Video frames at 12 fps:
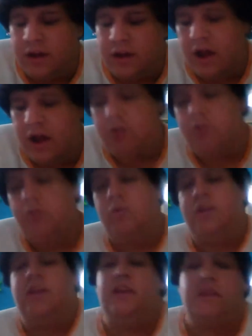And I don't know
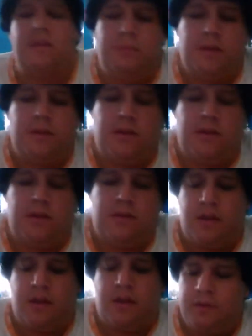what DD means.
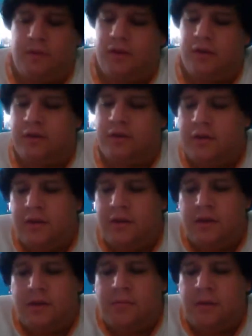I mean,
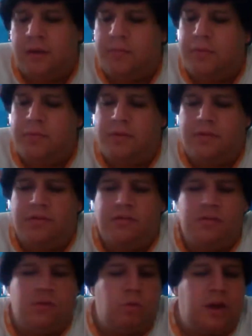maybe it means
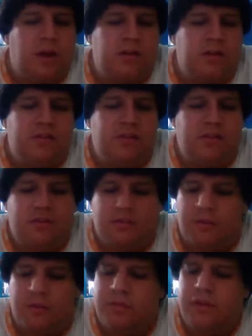direct
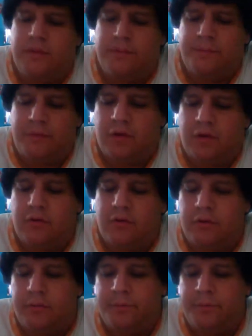something. I don't know.